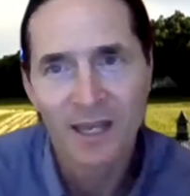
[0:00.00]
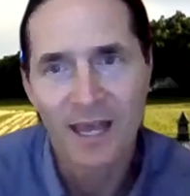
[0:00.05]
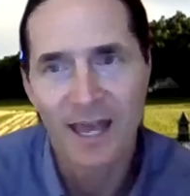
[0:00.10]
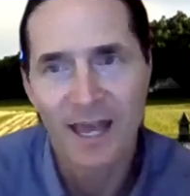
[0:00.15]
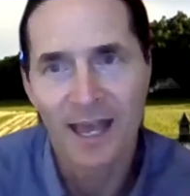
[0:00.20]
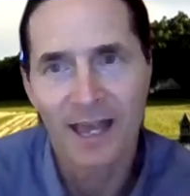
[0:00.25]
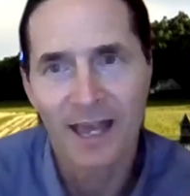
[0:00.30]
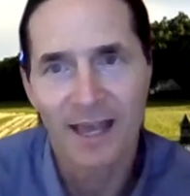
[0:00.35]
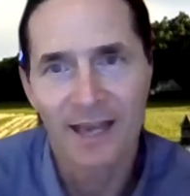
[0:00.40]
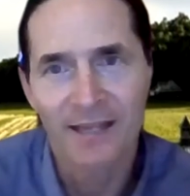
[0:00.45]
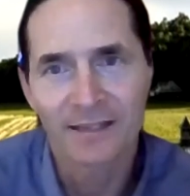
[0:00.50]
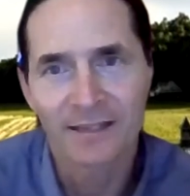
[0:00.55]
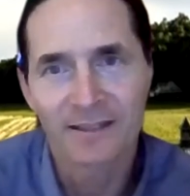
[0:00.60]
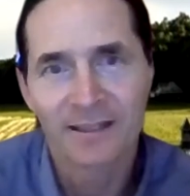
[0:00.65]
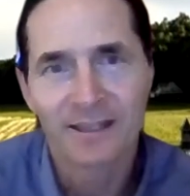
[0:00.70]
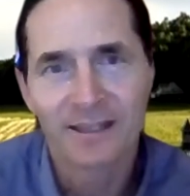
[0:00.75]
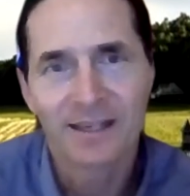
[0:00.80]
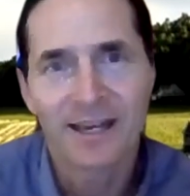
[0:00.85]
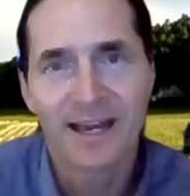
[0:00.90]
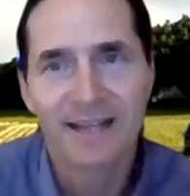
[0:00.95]
And
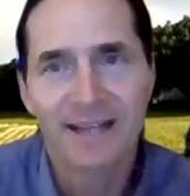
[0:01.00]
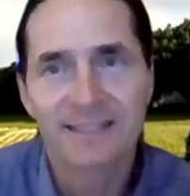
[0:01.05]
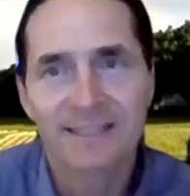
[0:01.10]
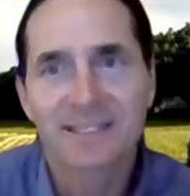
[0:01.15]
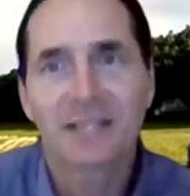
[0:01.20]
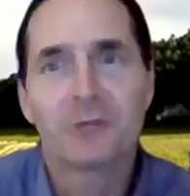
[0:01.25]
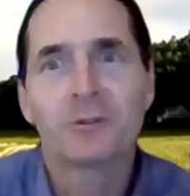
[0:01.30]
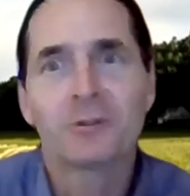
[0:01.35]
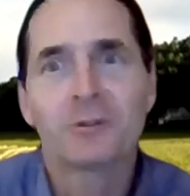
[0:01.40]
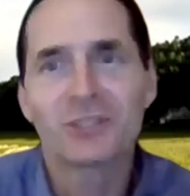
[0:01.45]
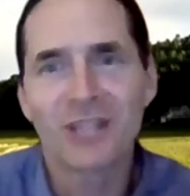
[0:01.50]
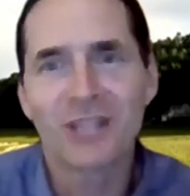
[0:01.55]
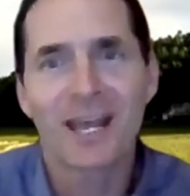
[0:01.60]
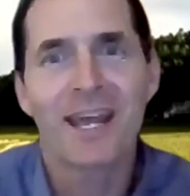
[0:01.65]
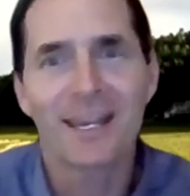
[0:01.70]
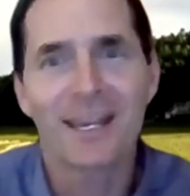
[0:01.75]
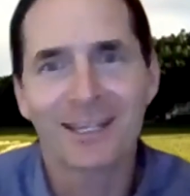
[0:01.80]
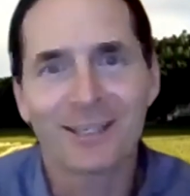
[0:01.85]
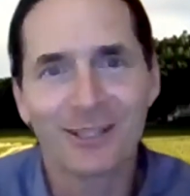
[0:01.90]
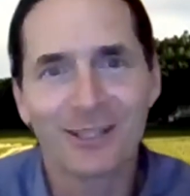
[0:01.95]
as he was
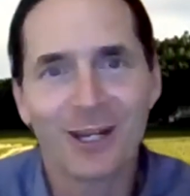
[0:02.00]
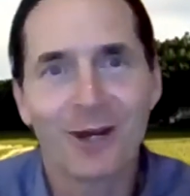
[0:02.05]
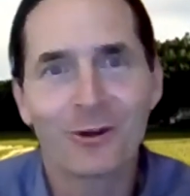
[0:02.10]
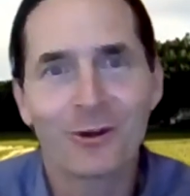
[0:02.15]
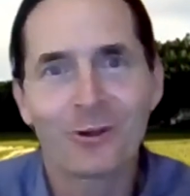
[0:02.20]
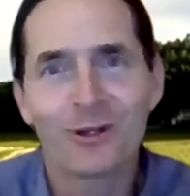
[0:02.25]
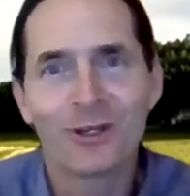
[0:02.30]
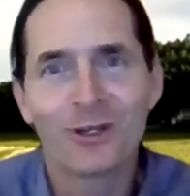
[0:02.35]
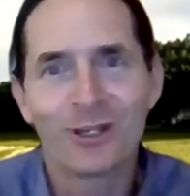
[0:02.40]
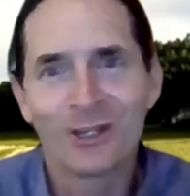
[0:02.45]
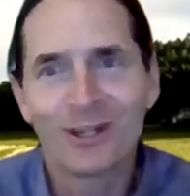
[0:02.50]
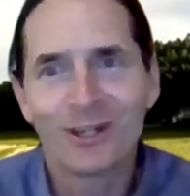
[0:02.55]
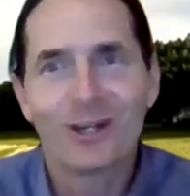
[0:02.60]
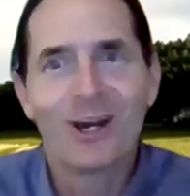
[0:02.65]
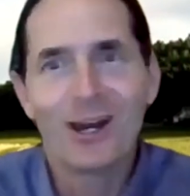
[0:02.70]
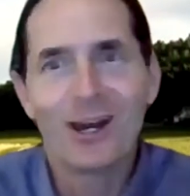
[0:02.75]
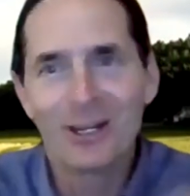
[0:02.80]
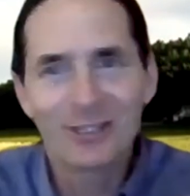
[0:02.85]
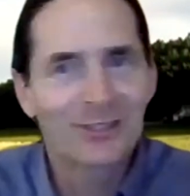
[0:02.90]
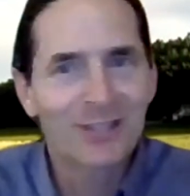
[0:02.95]
saying, you know,
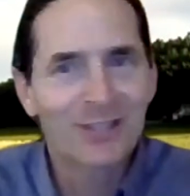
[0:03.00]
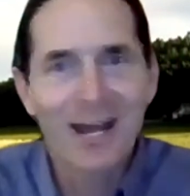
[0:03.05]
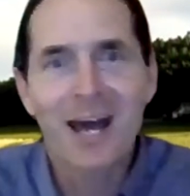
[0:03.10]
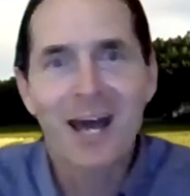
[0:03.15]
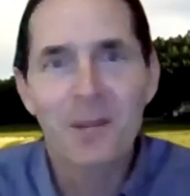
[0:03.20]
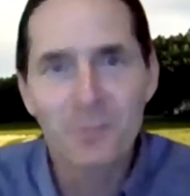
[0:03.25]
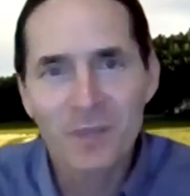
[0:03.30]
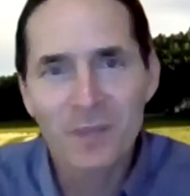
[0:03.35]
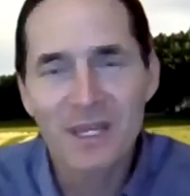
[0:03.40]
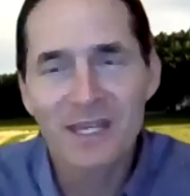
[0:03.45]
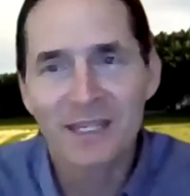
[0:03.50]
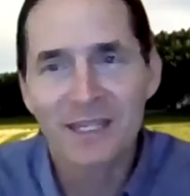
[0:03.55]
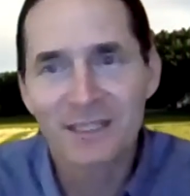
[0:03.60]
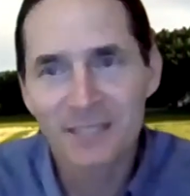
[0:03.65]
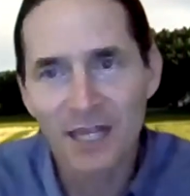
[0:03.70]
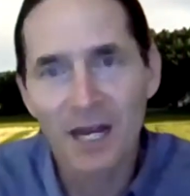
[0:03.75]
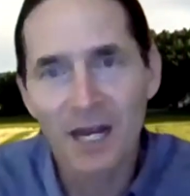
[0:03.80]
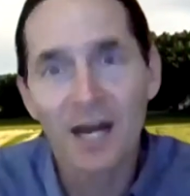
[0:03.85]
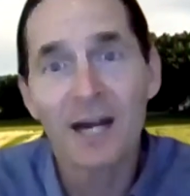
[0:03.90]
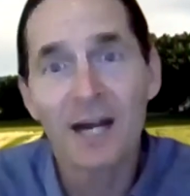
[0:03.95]
it's not me, it's
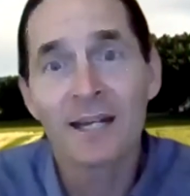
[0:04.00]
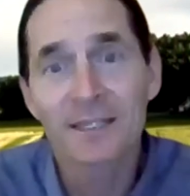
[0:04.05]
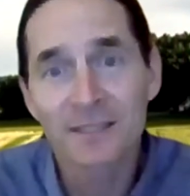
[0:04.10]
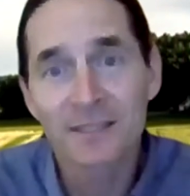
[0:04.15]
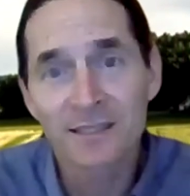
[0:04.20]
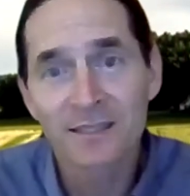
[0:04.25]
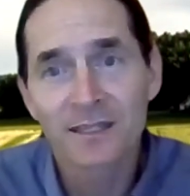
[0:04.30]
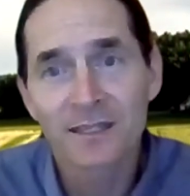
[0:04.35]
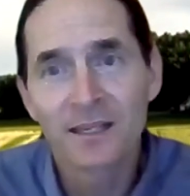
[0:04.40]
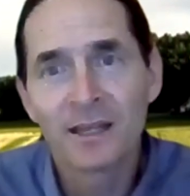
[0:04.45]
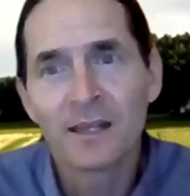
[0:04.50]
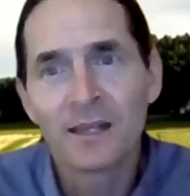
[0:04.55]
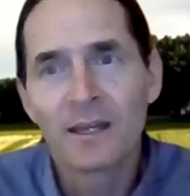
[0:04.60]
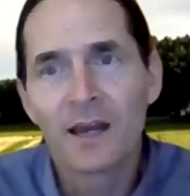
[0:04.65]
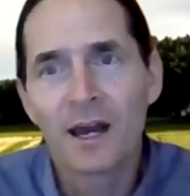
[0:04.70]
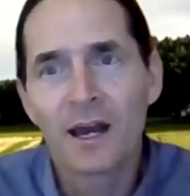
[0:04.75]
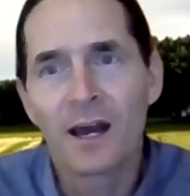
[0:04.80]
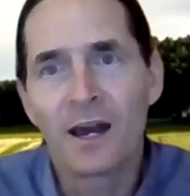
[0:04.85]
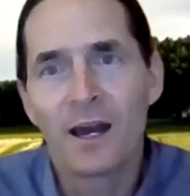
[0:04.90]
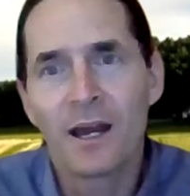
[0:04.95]
us.
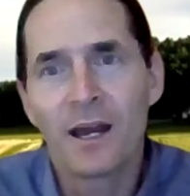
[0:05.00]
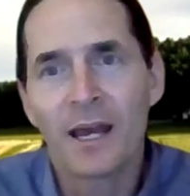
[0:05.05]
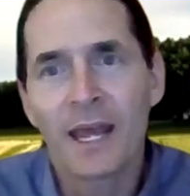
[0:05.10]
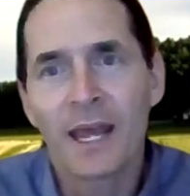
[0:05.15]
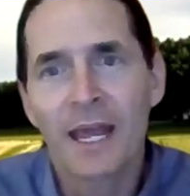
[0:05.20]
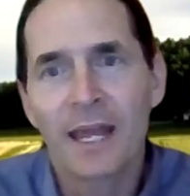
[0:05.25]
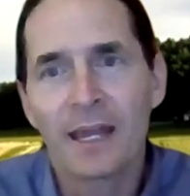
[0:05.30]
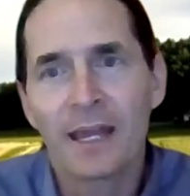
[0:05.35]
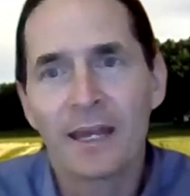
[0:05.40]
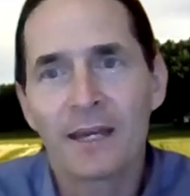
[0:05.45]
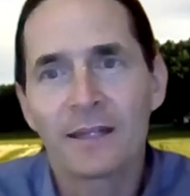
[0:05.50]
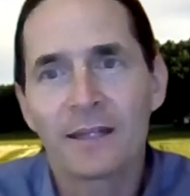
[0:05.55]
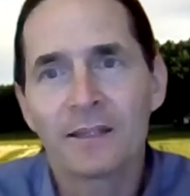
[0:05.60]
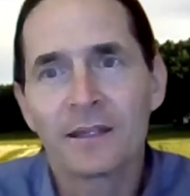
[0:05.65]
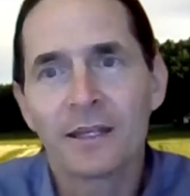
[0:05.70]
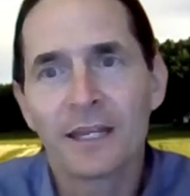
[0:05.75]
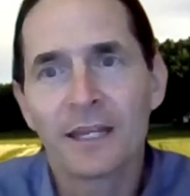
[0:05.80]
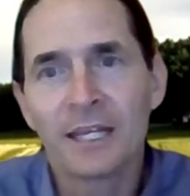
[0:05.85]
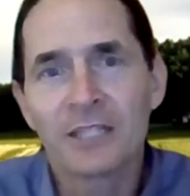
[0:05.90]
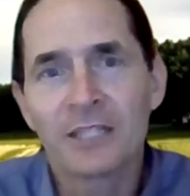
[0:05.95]
And
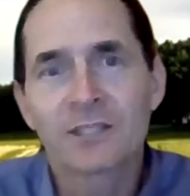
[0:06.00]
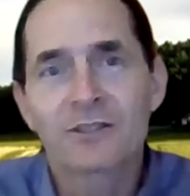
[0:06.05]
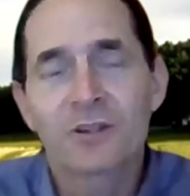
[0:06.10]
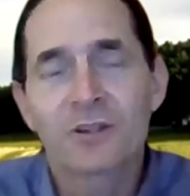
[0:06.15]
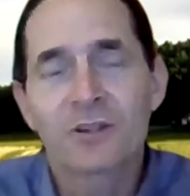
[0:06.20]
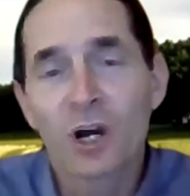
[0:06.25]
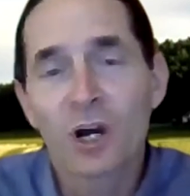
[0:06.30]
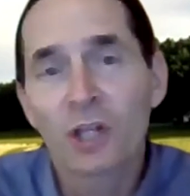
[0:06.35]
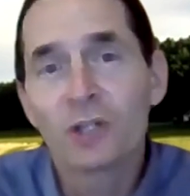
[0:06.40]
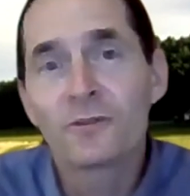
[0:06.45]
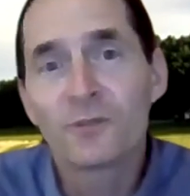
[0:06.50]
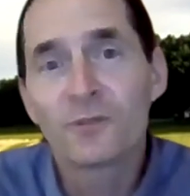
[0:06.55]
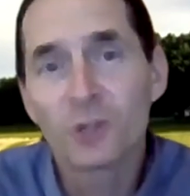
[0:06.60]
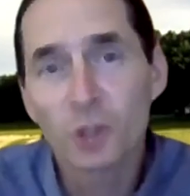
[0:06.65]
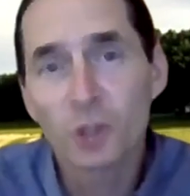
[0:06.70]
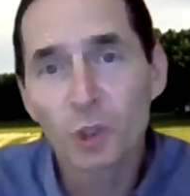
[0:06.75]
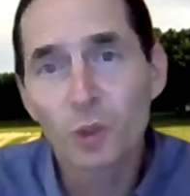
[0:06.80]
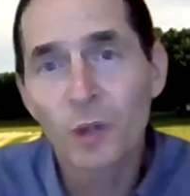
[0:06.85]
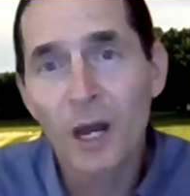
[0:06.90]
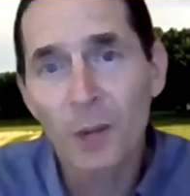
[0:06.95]
it's all of
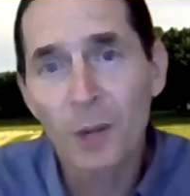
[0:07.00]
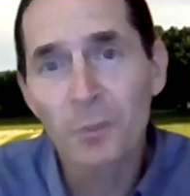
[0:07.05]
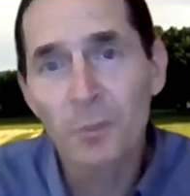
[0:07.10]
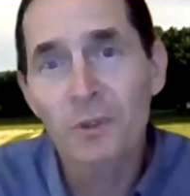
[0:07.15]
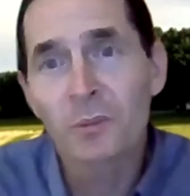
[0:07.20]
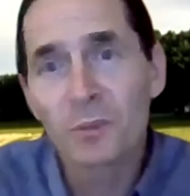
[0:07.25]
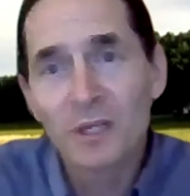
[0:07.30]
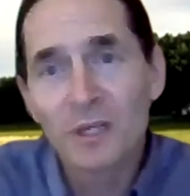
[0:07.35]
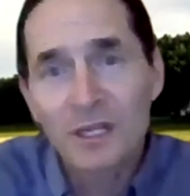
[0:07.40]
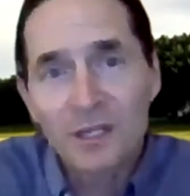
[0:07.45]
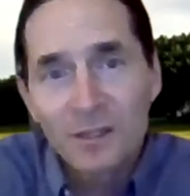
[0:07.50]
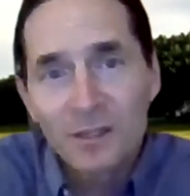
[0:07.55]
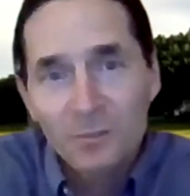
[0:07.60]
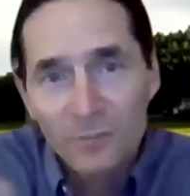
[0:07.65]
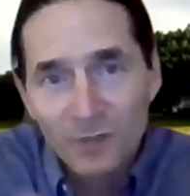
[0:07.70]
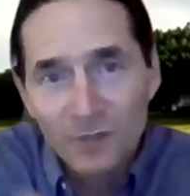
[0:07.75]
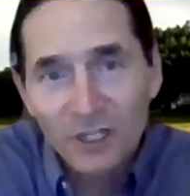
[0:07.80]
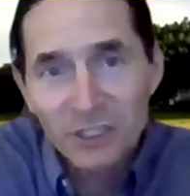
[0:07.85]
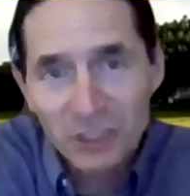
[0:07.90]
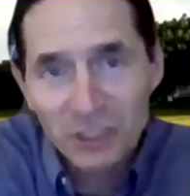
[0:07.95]
you helping me
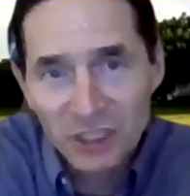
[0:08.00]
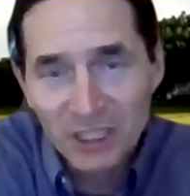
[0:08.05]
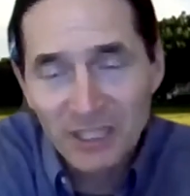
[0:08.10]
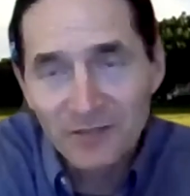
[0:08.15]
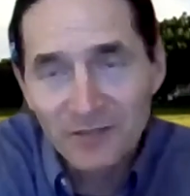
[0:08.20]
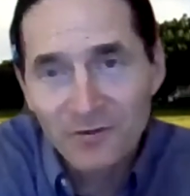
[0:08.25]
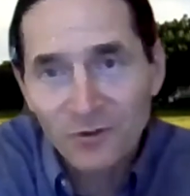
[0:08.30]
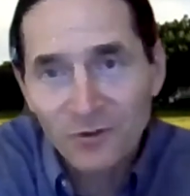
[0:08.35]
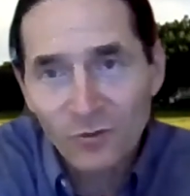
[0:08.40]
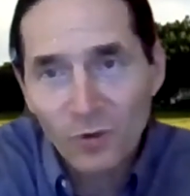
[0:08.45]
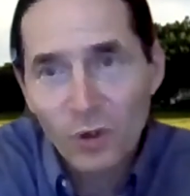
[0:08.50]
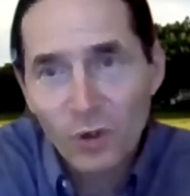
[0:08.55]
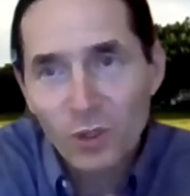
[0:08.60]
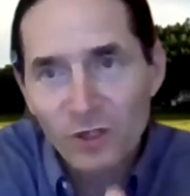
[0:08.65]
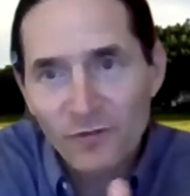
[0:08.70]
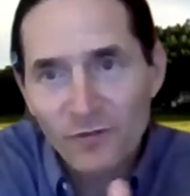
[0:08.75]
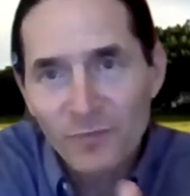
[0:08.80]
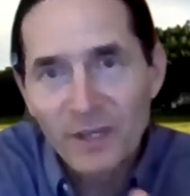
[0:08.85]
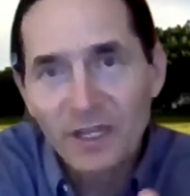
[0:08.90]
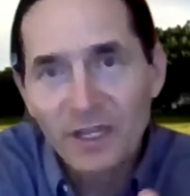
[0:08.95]
achieve the role
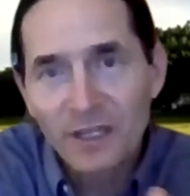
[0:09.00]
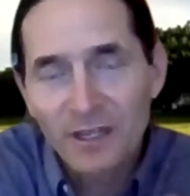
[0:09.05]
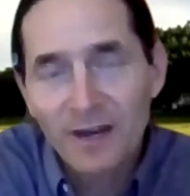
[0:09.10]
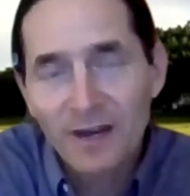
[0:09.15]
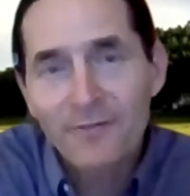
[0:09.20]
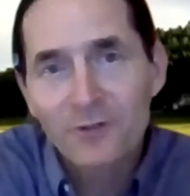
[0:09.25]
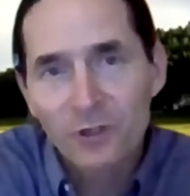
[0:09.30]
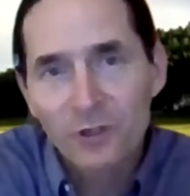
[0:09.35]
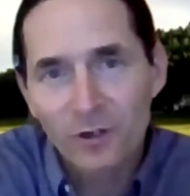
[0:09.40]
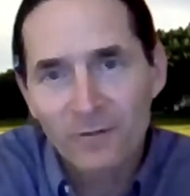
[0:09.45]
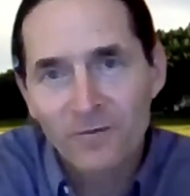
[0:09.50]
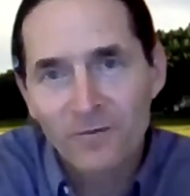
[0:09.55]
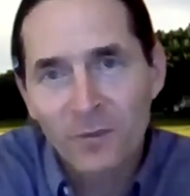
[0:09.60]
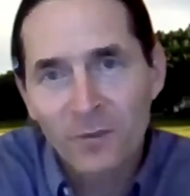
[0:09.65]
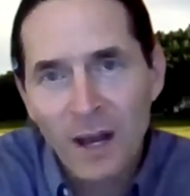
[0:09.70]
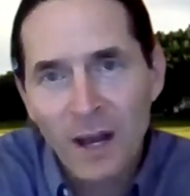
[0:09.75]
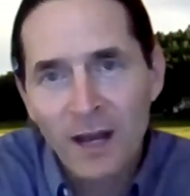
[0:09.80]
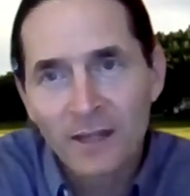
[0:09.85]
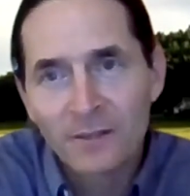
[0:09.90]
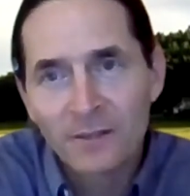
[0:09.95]
of being governor of
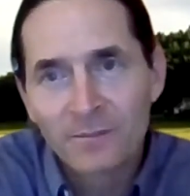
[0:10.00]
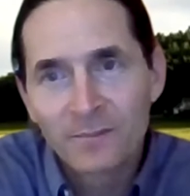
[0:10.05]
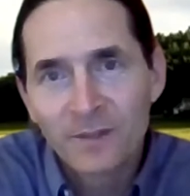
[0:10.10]
Vermont,